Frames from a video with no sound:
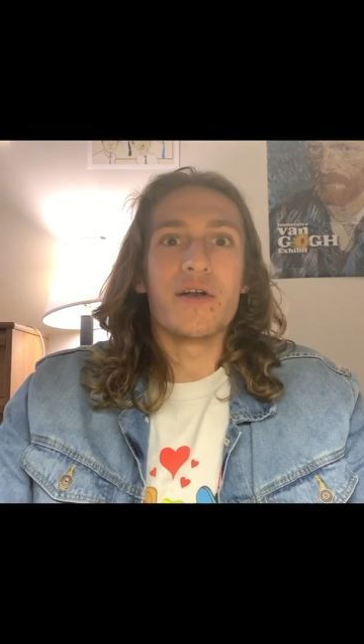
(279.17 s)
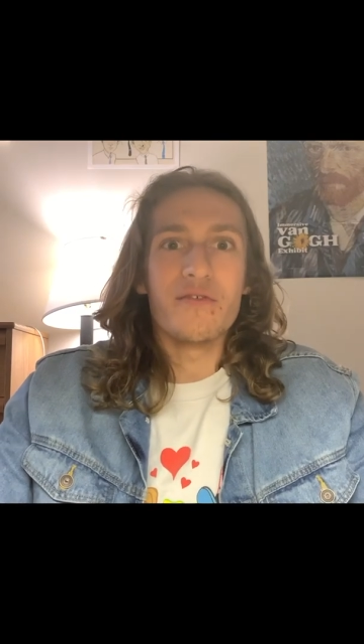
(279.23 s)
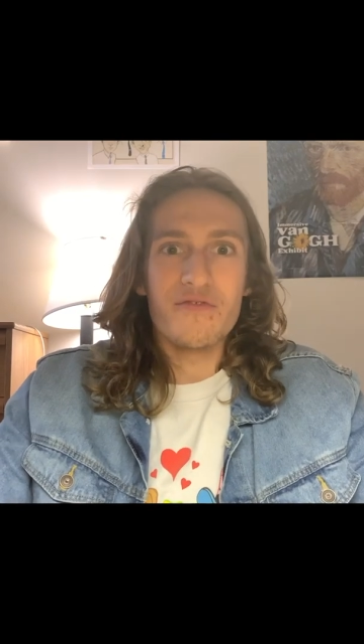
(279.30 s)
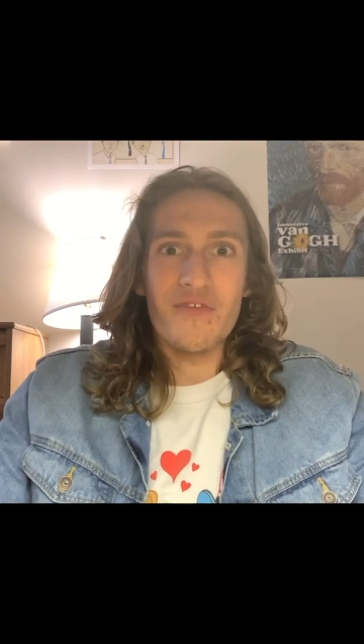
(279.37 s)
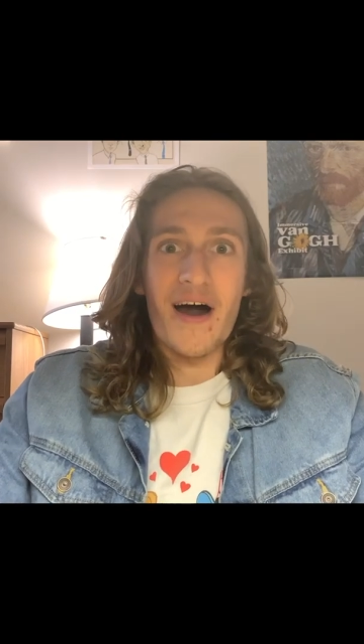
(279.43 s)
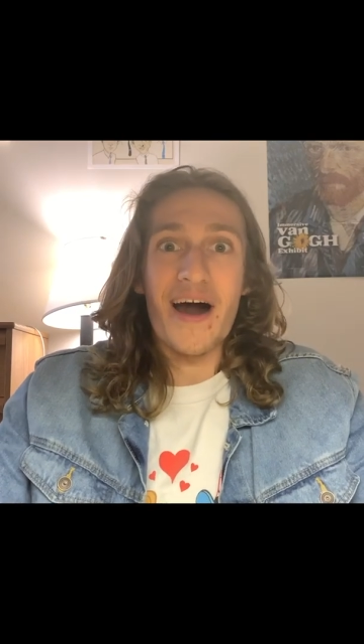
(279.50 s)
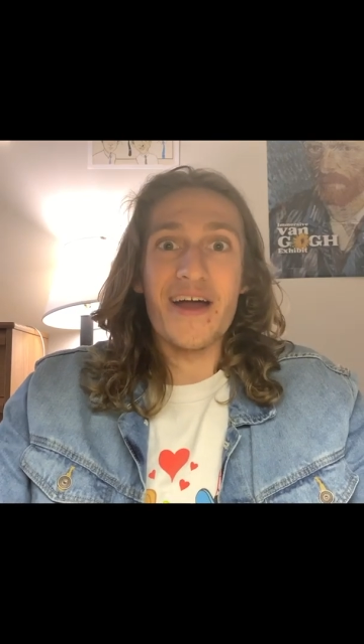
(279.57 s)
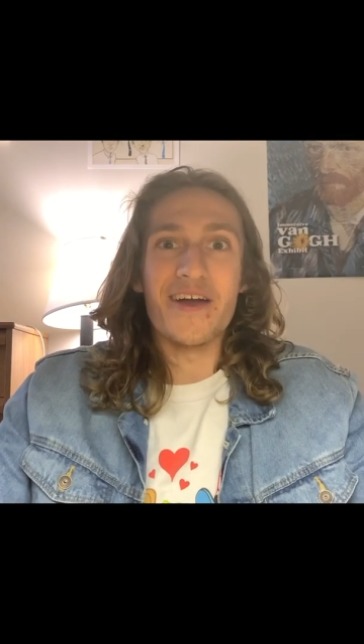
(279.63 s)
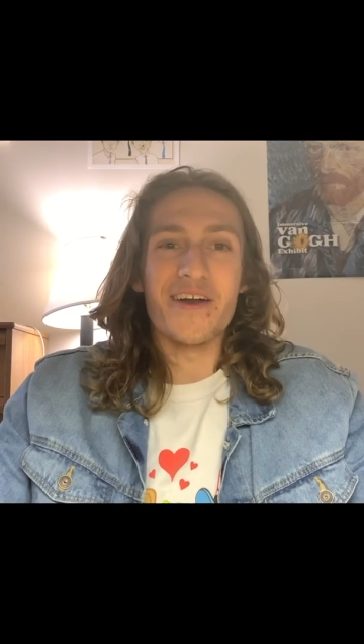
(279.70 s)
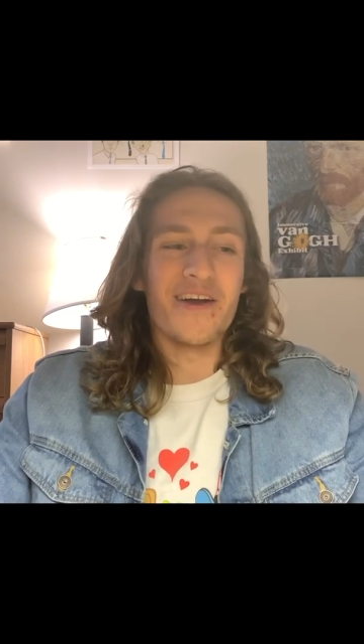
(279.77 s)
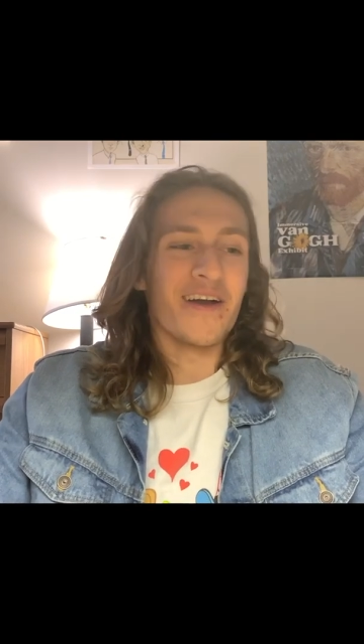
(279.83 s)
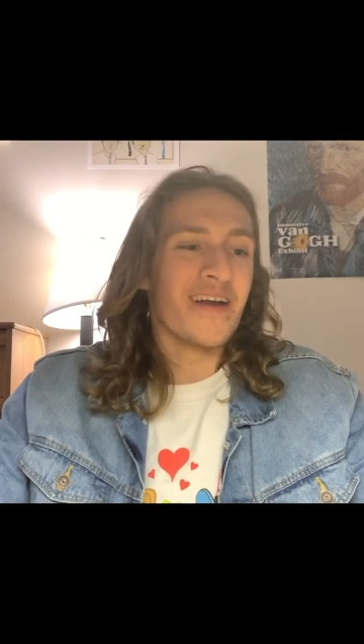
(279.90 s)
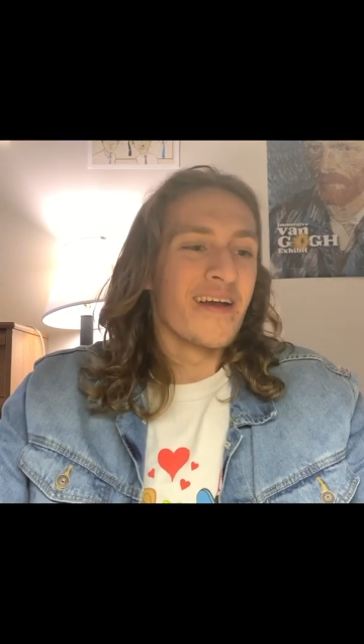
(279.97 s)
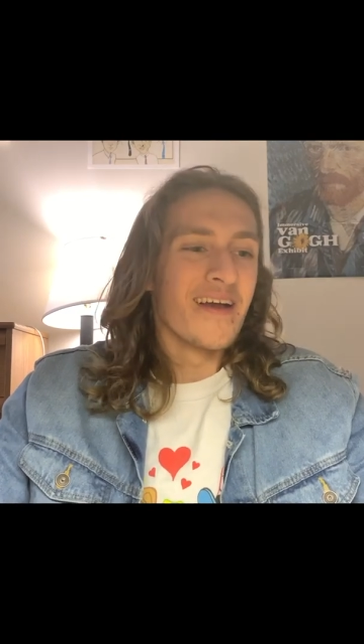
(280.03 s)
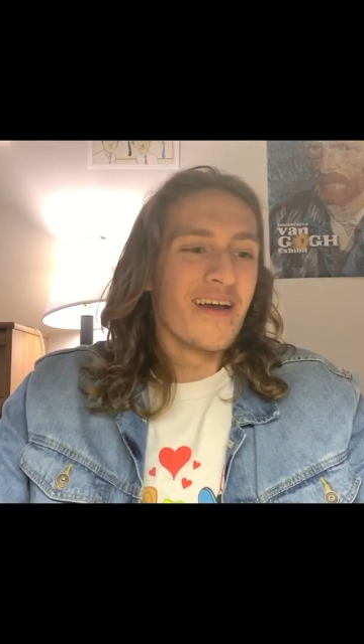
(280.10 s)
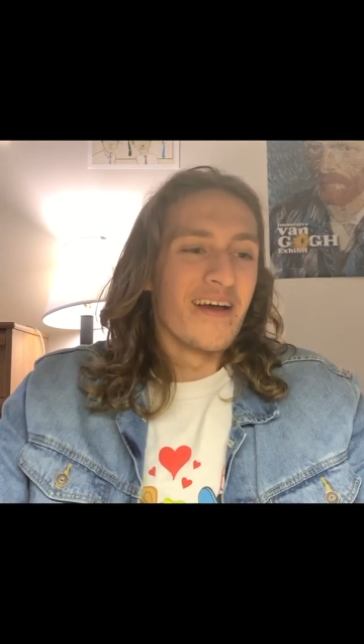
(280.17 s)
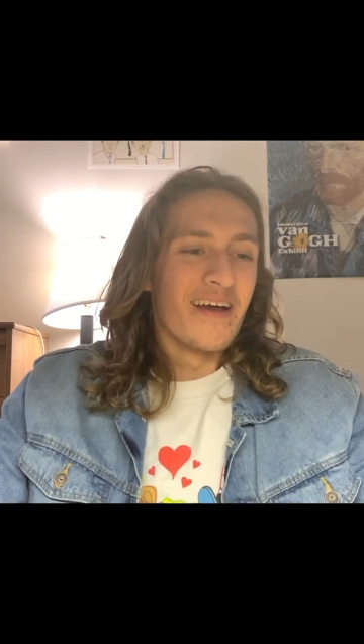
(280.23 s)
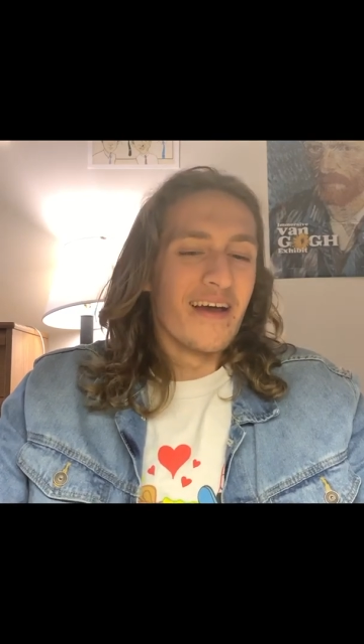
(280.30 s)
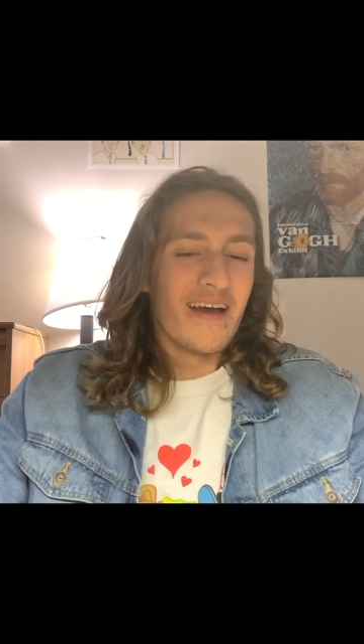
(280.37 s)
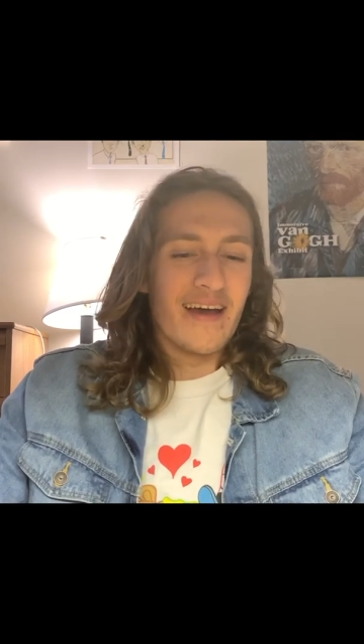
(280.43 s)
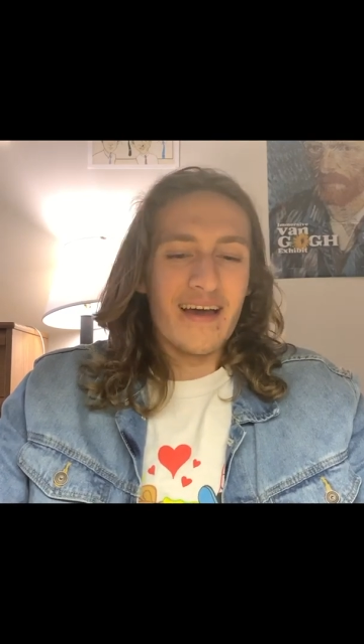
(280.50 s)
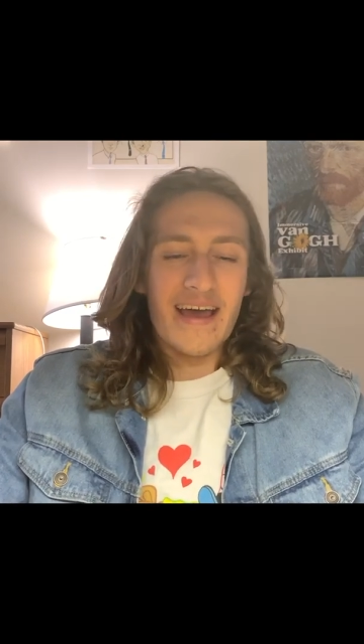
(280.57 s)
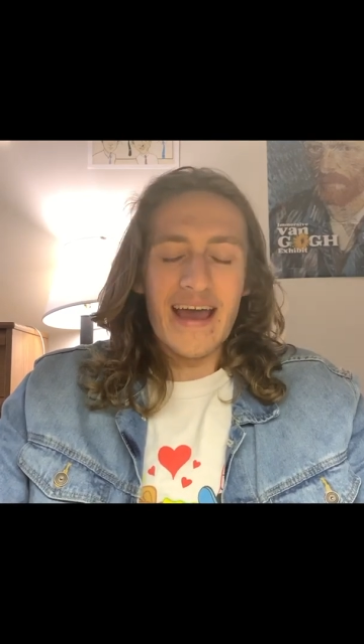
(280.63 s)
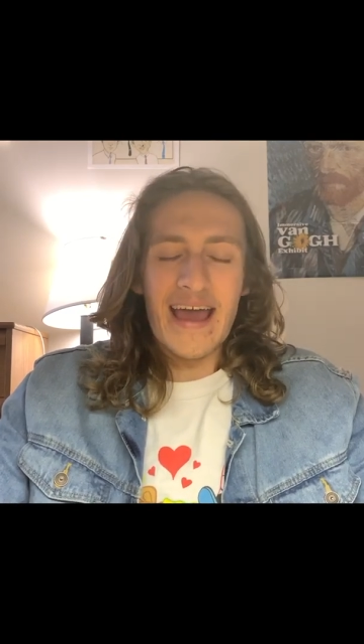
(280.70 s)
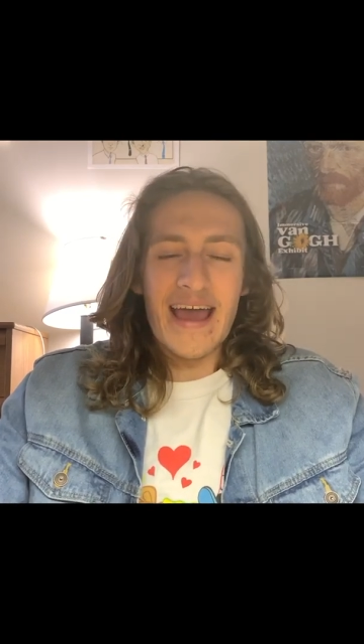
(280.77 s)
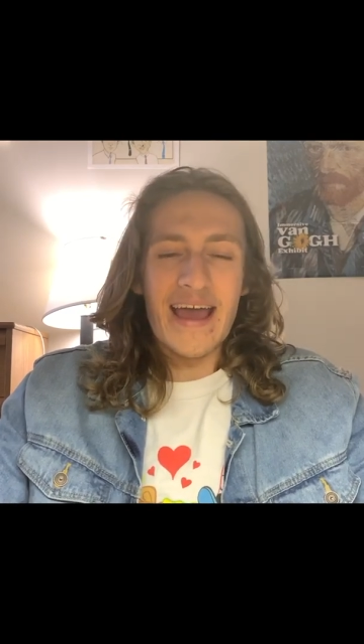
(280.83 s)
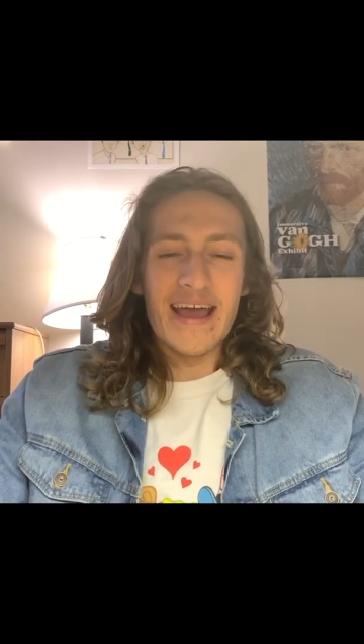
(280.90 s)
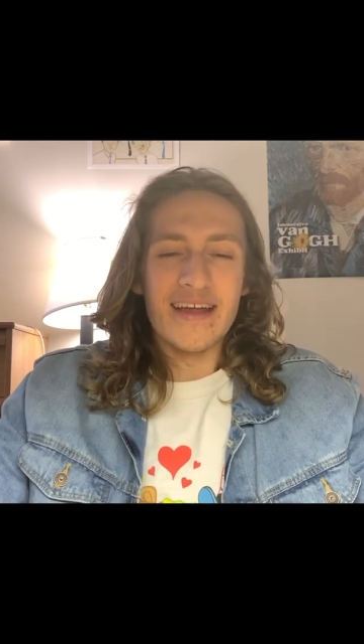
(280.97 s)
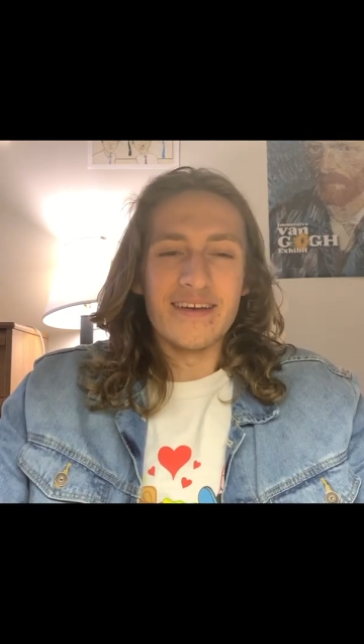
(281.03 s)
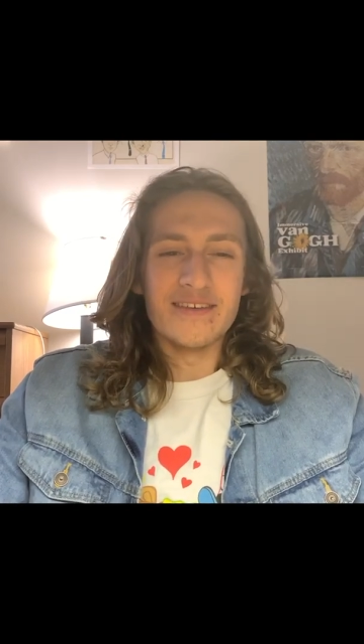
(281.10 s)
fire
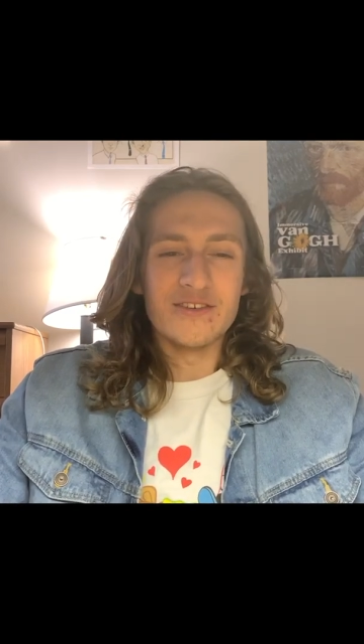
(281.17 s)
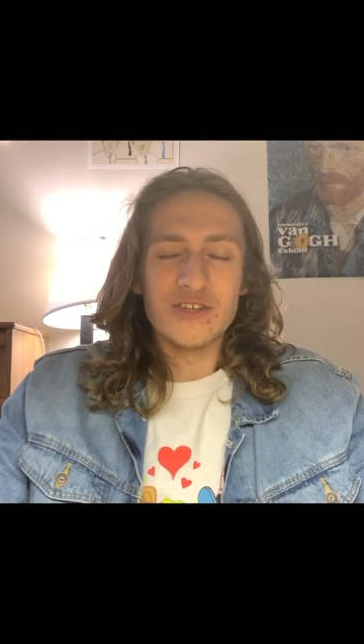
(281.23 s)
and